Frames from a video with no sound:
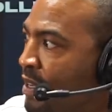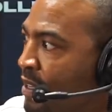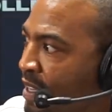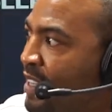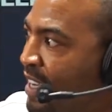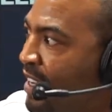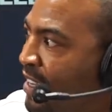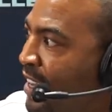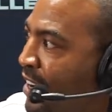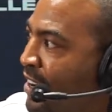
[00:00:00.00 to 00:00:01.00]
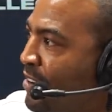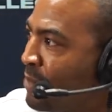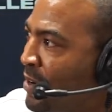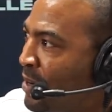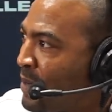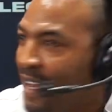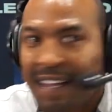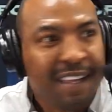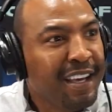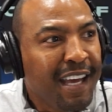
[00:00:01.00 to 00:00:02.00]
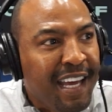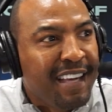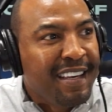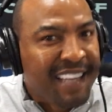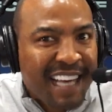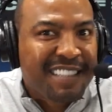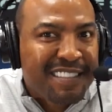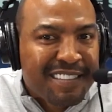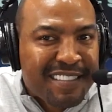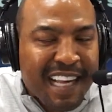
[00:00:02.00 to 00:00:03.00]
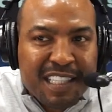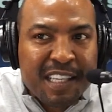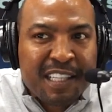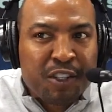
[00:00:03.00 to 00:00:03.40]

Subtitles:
you need to get in there," and blah blah blah. And that's it.